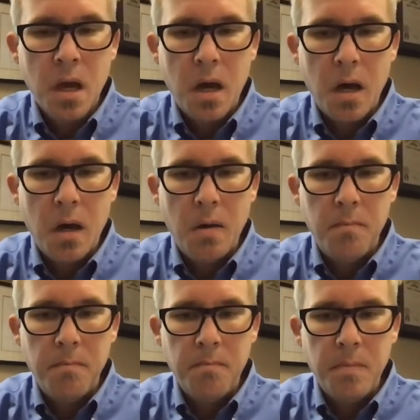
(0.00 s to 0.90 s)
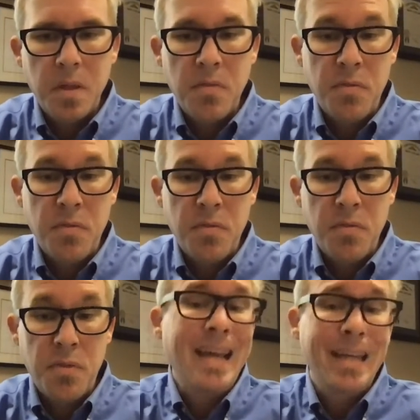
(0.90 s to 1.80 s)
The
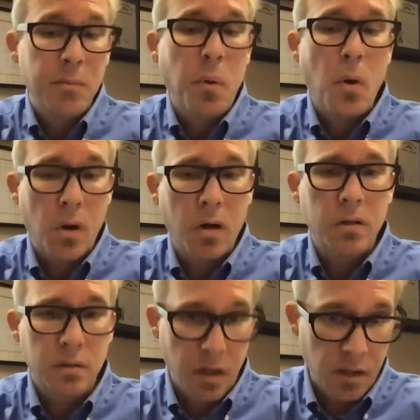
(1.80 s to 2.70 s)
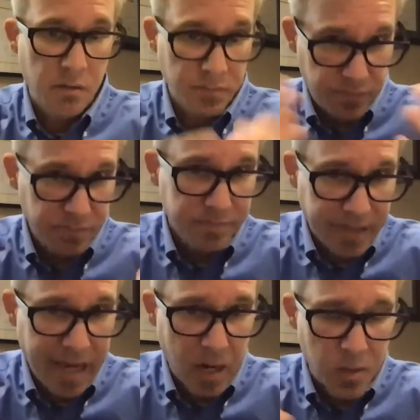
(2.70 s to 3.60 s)
second part of
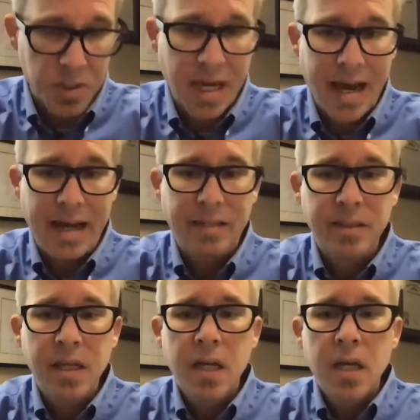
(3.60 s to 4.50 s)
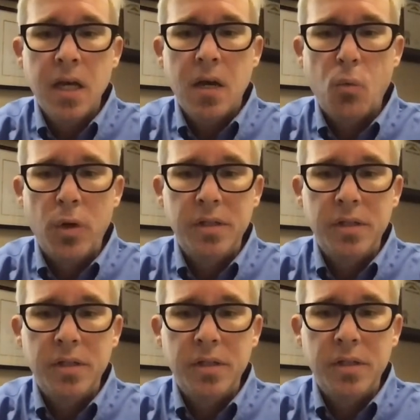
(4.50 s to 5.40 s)
CARES Act was
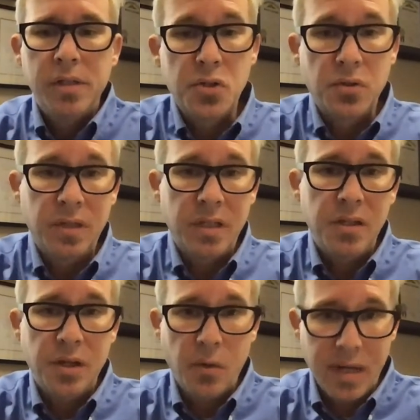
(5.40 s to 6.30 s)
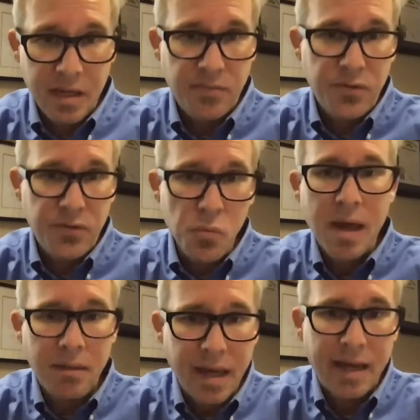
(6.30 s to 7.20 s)
essentially, if you
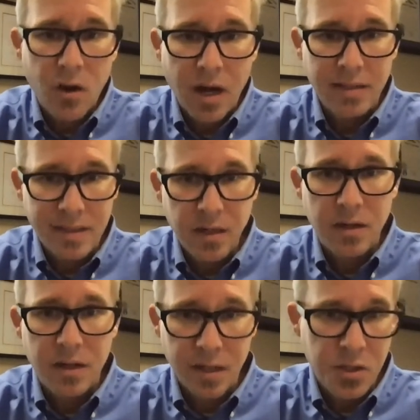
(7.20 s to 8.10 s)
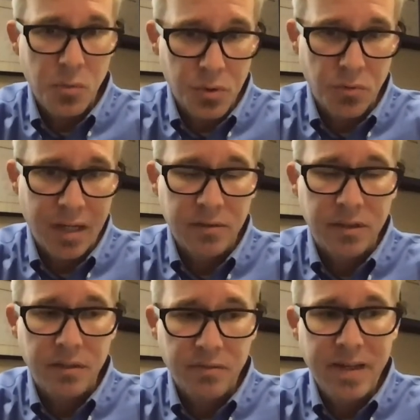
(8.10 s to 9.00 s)
met that criteria, you were
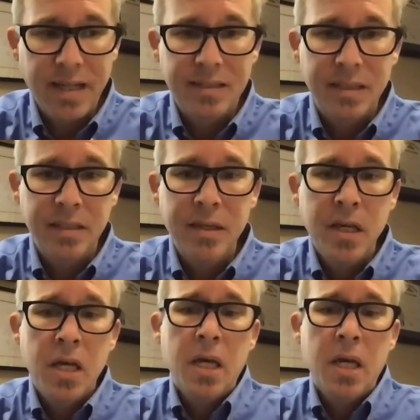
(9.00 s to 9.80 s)
directly affected.